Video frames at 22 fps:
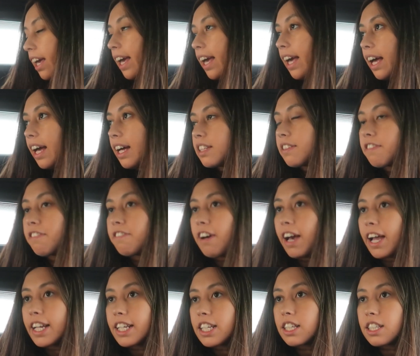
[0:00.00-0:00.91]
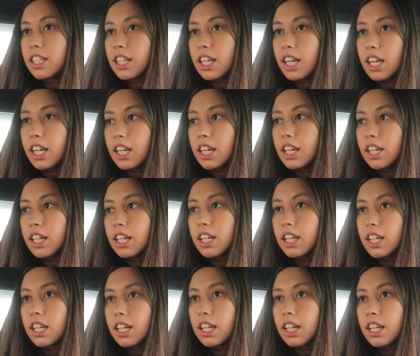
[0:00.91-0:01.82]
and finally
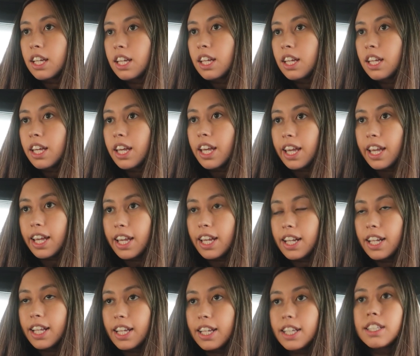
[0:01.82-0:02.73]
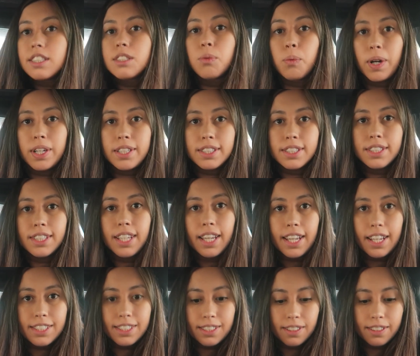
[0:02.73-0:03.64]
it is
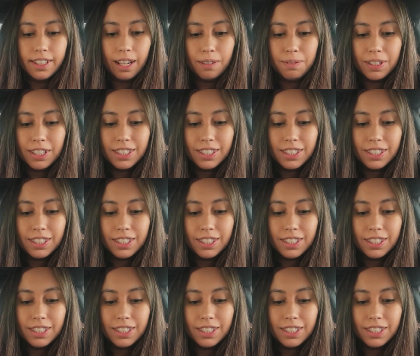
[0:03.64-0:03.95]
Wednesday. So that